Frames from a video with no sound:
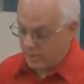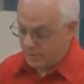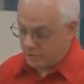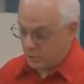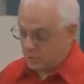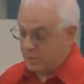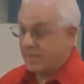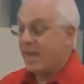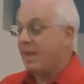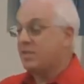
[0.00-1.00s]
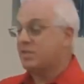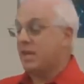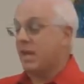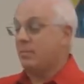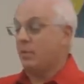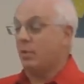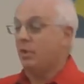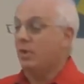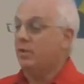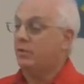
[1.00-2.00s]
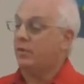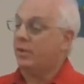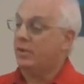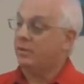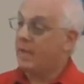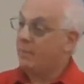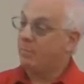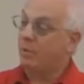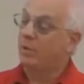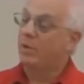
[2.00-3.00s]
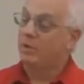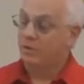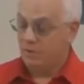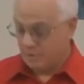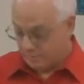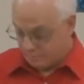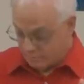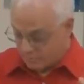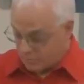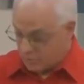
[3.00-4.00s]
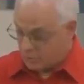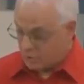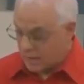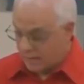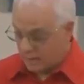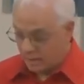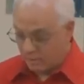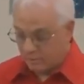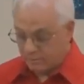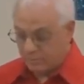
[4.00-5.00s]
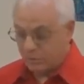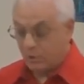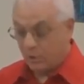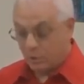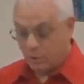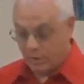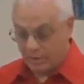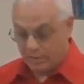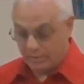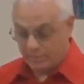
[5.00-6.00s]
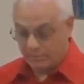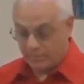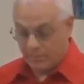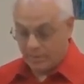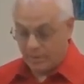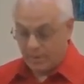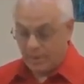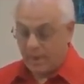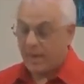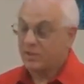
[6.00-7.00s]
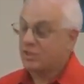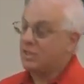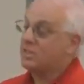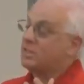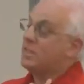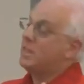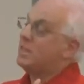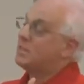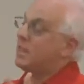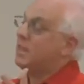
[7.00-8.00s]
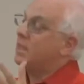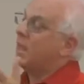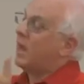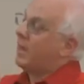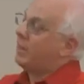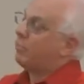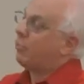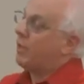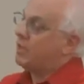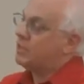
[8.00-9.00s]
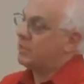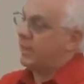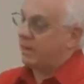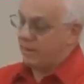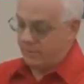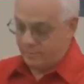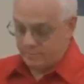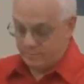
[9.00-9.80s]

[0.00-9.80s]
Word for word: And so she takes Samuel to the temple, to the to Shiloh, to the Lord and she sees Eli the priest there.